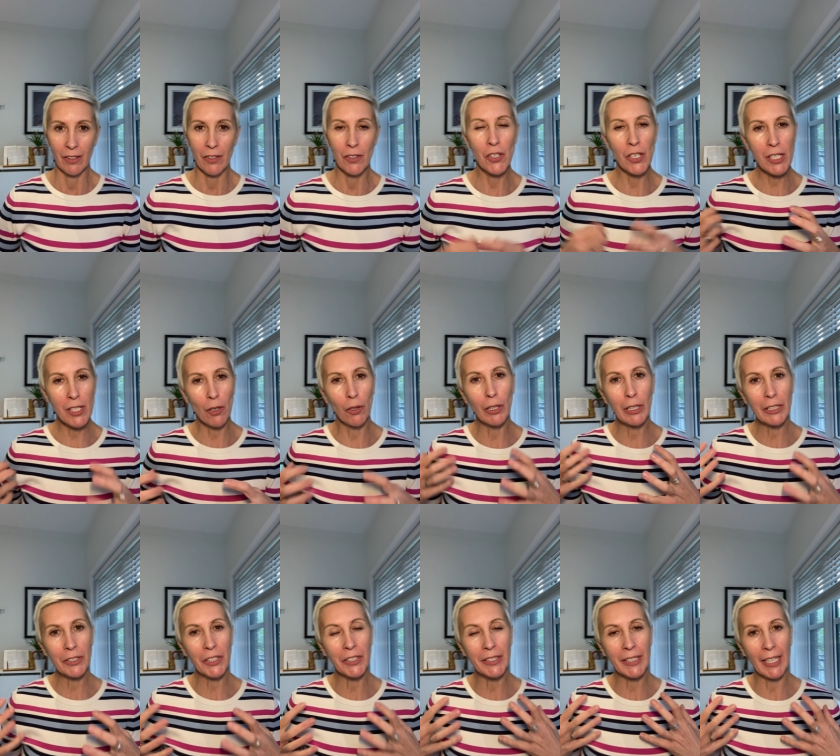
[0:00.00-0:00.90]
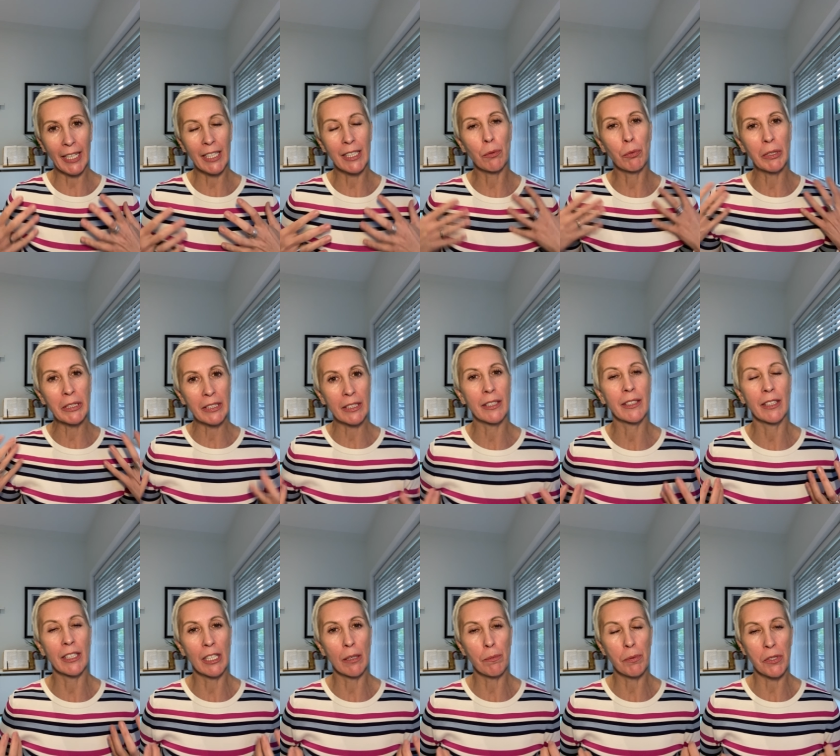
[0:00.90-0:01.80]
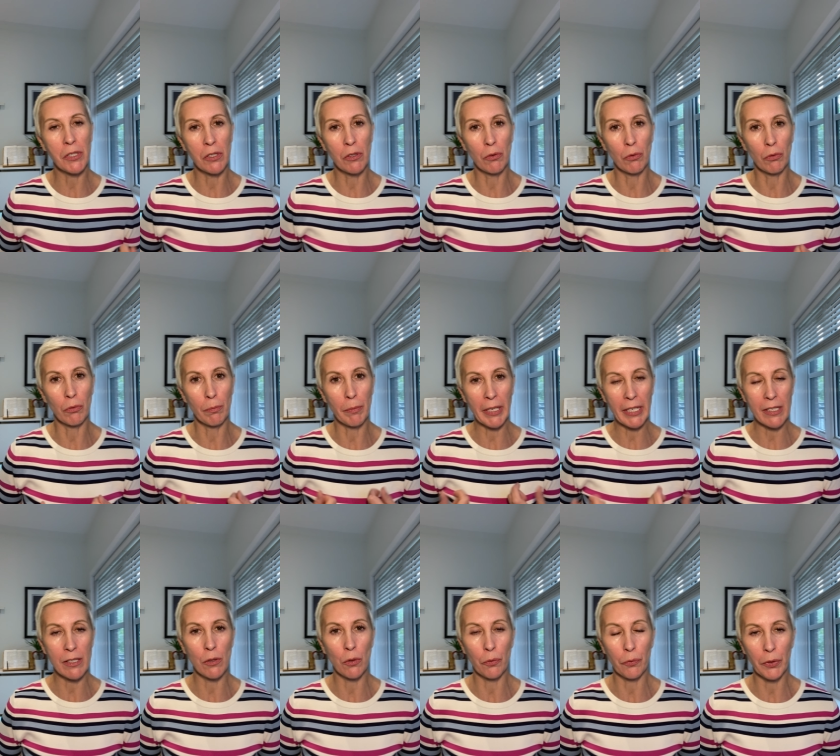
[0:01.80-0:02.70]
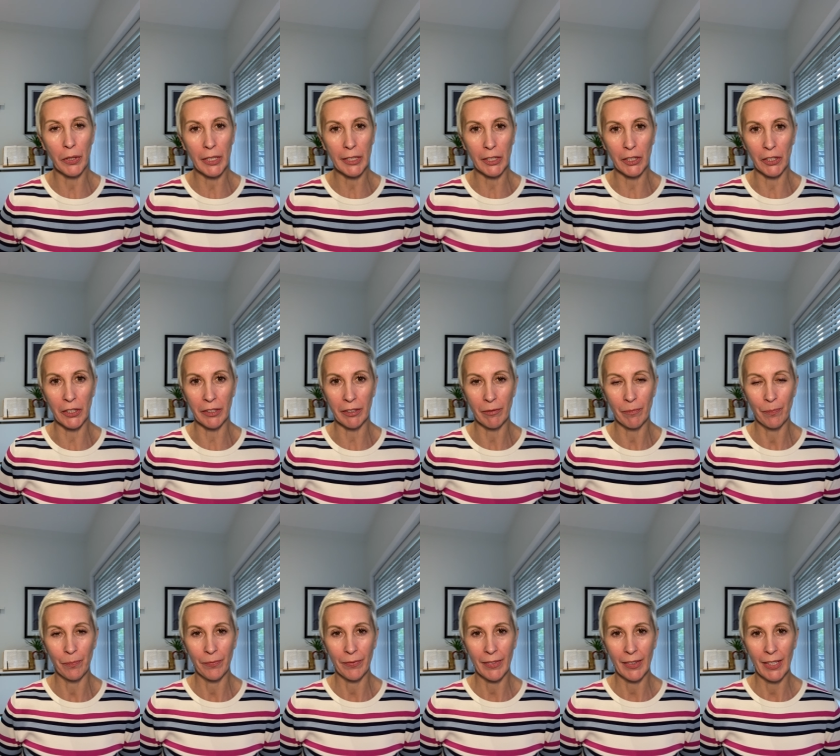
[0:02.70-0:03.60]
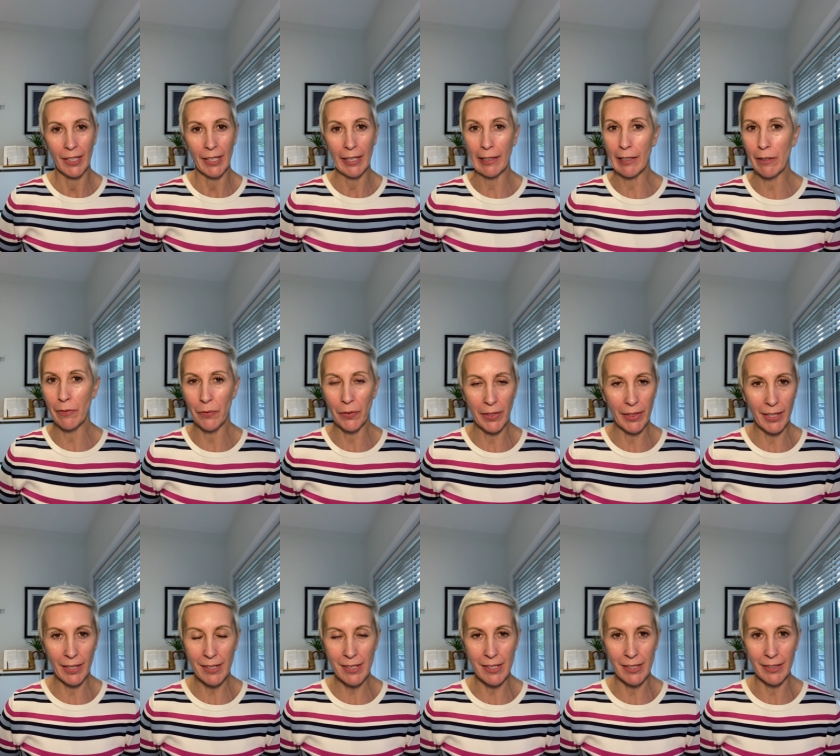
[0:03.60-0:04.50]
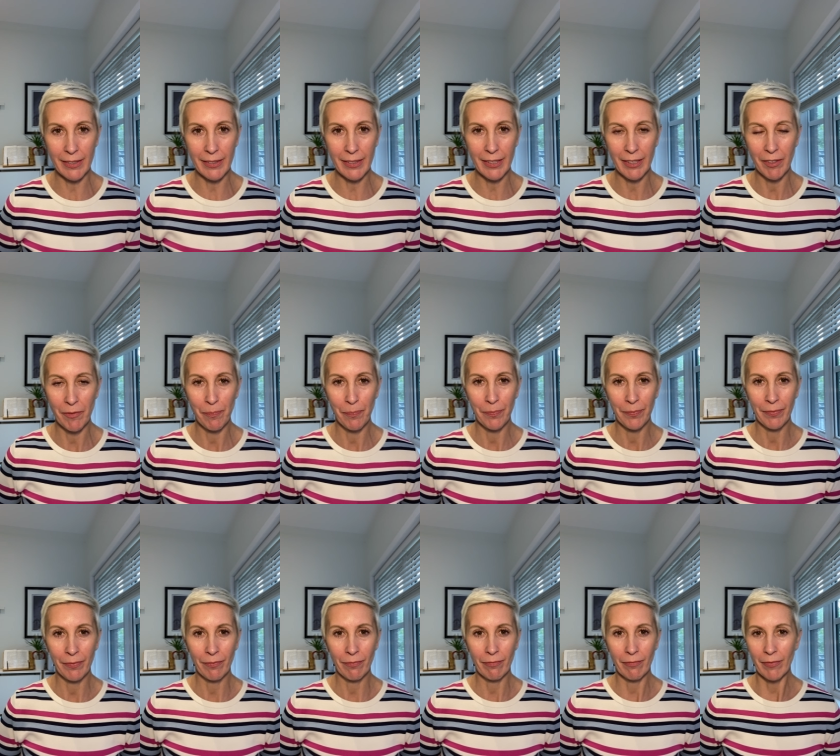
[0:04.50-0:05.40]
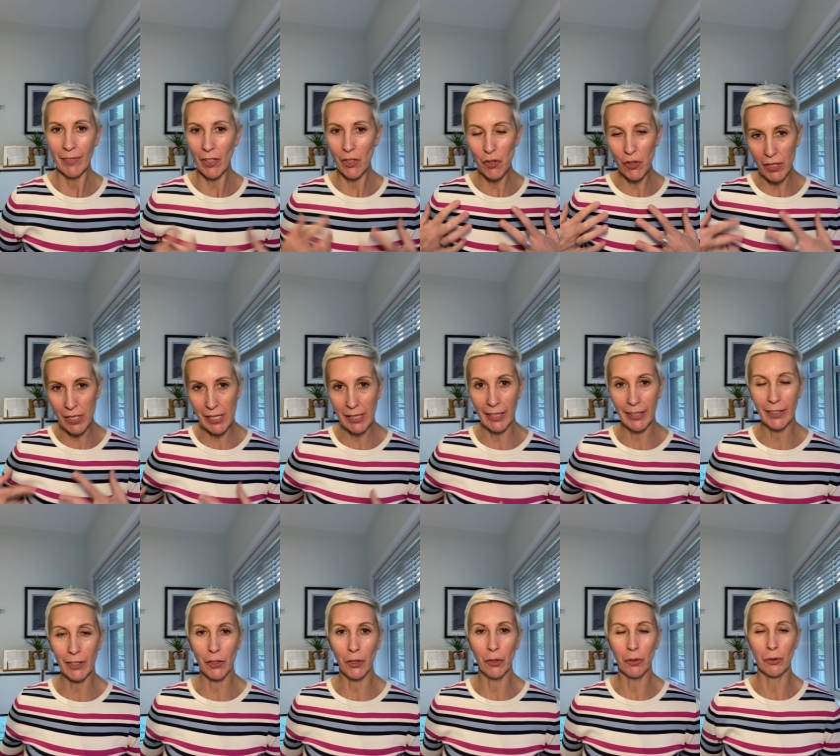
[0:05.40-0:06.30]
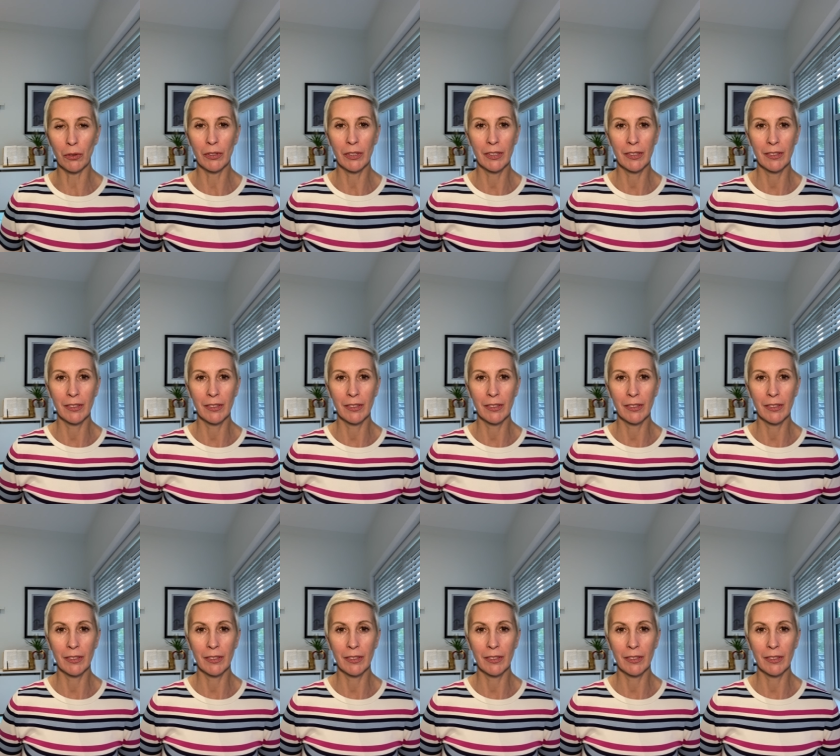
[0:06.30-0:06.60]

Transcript: Just hold on that when it keeps you makes you feel good. And if it doesn't, then just let go.